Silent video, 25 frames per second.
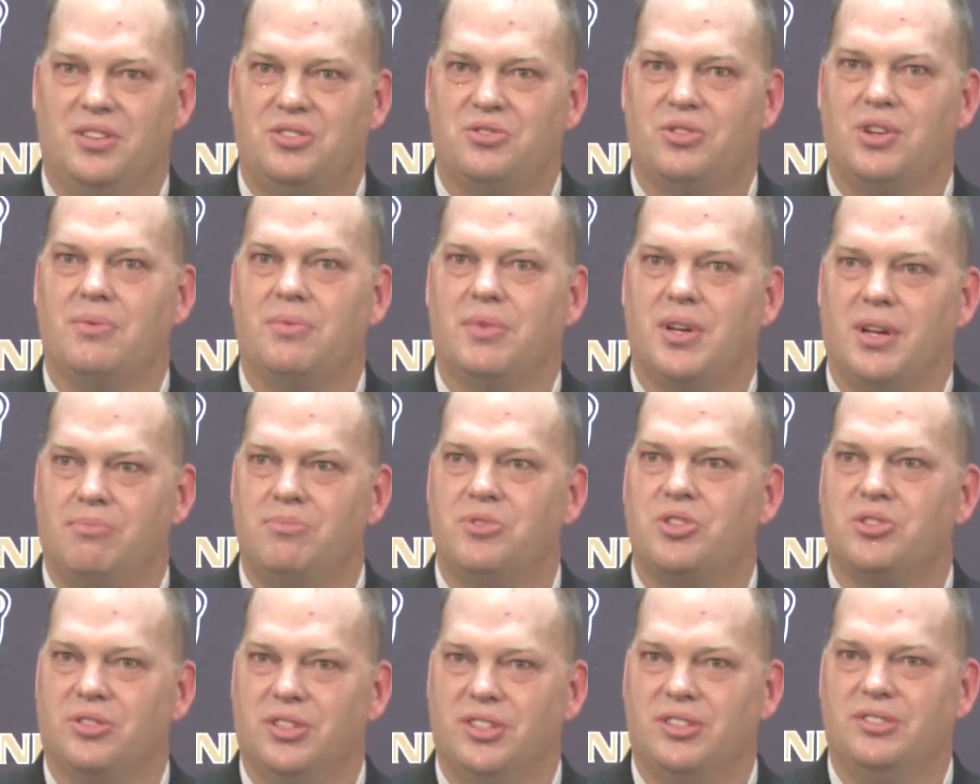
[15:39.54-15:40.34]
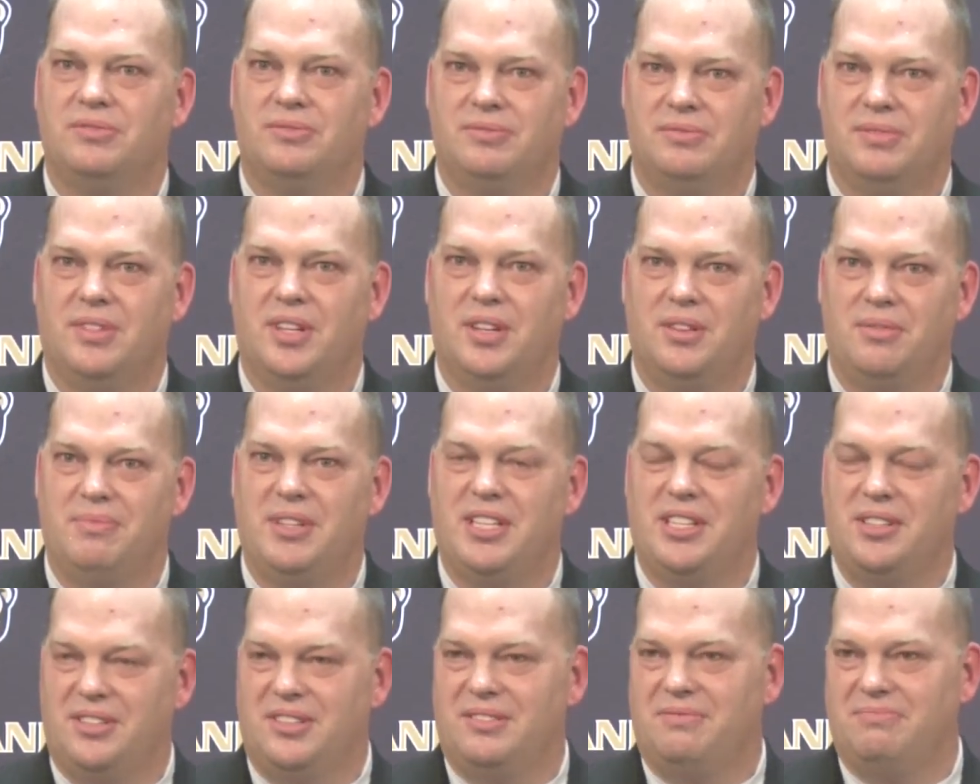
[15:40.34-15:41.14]
dream come true. I
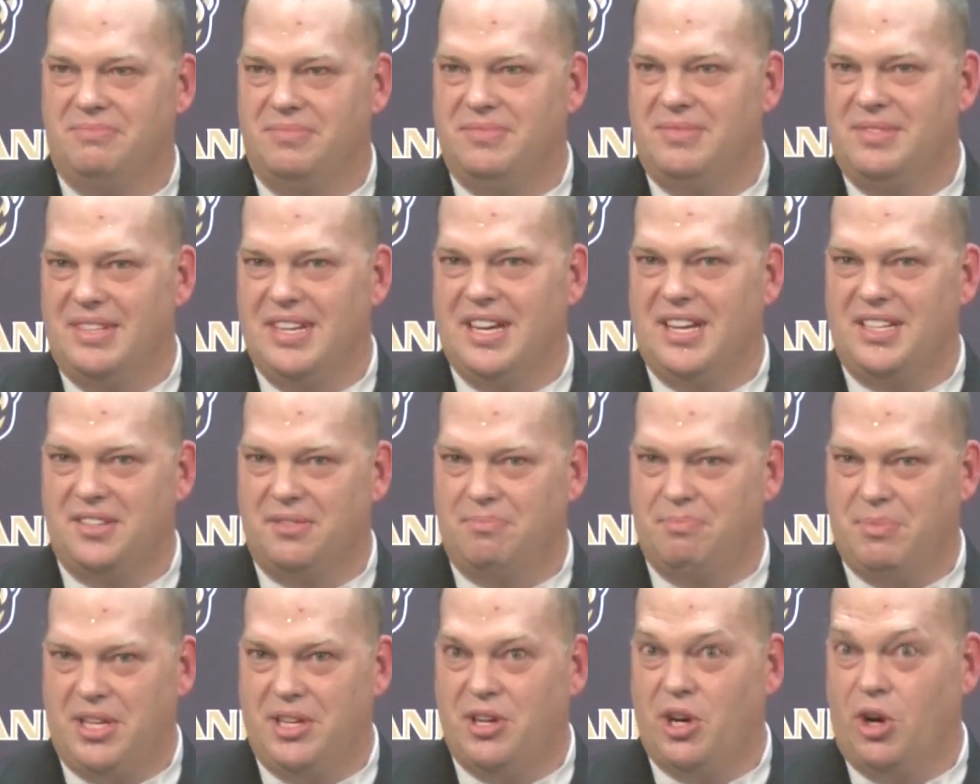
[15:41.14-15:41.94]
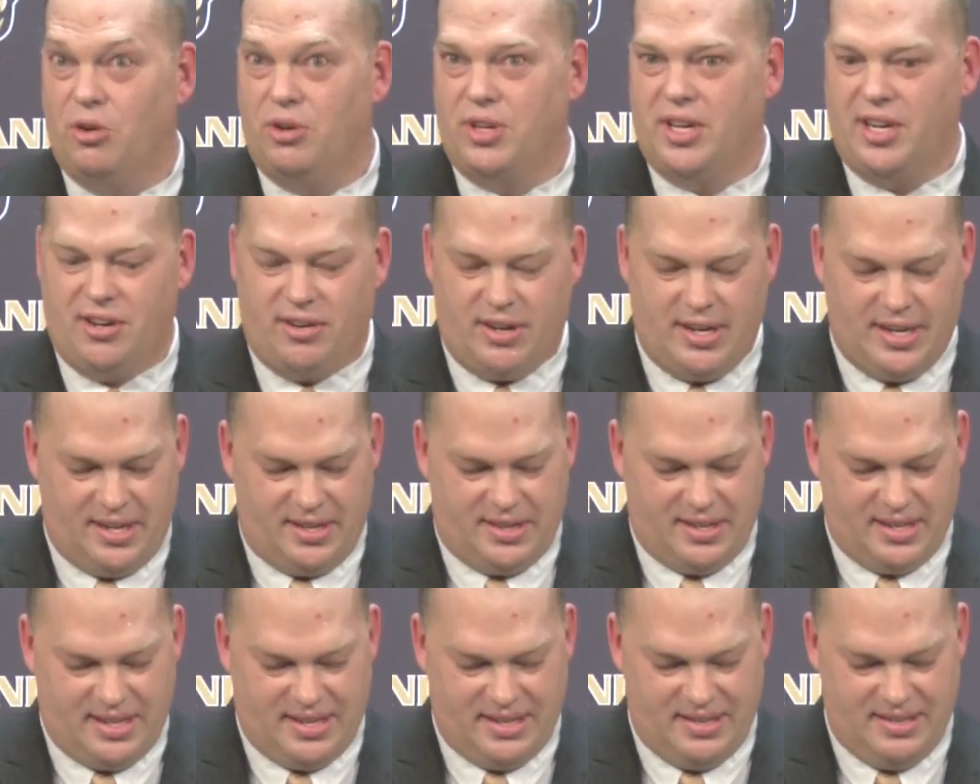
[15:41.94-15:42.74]
mean, not to be hokey or
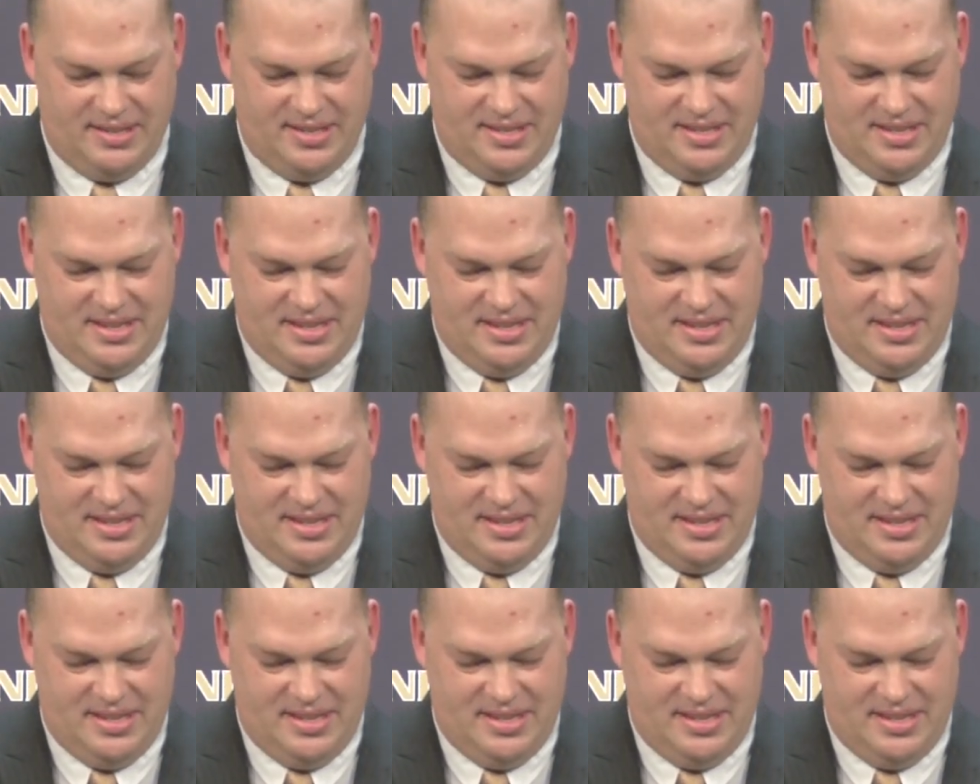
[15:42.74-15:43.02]
anything.